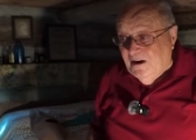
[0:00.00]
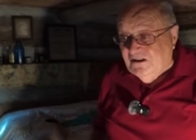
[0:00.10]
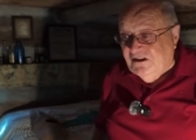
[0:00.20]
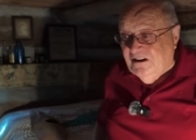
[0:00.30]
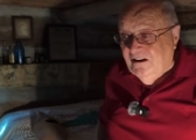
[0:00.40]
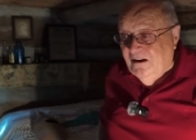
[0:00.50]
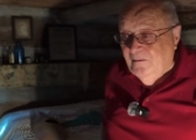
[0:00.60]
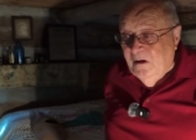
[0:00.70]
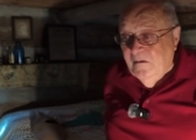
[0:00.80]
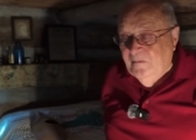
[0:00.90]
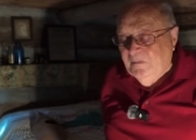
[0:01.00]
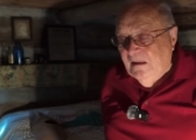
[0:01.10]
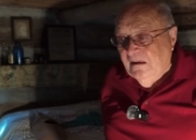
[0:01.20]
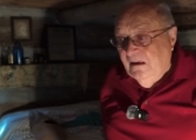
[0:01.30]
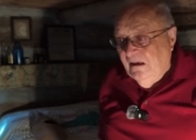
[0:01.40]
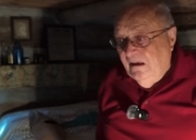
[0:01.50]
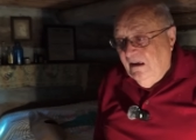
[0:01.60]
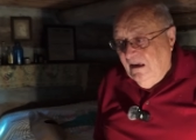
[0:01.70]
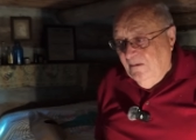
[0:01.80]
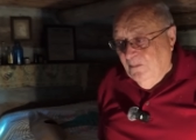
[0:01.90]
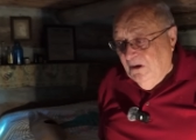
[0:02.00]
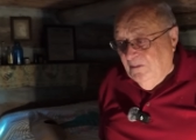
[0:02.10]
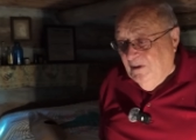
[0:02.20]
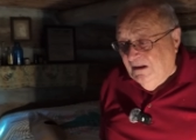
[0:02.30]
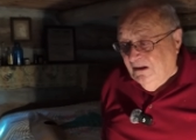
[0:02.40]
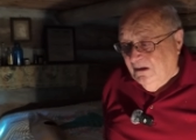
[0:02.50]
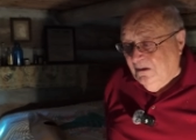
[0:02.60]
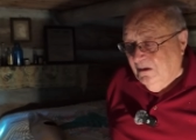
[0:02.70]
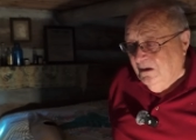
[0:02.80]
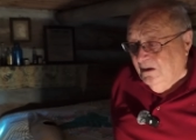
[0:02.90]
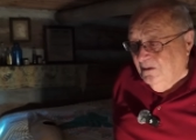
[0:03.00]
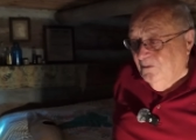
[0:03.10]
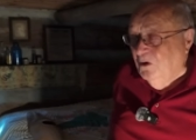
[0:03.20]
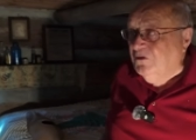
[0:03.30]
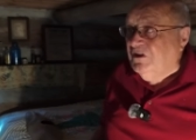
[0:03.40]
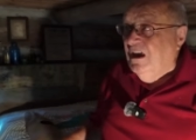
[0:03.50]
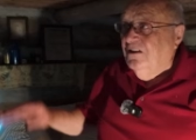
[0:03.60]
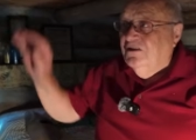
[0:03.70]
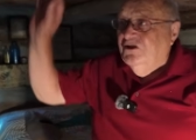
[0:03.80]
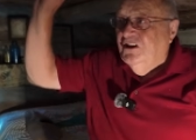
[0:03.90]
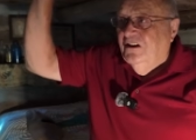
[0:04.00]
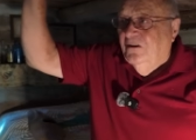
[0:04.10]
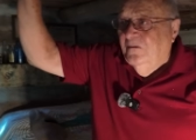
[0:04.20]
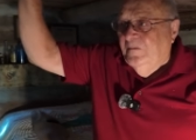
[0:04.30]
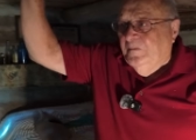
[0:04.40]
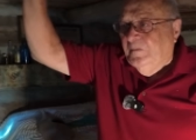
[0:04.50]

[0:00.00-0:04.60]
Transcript: arrested him and put him in the Wilkes County jail.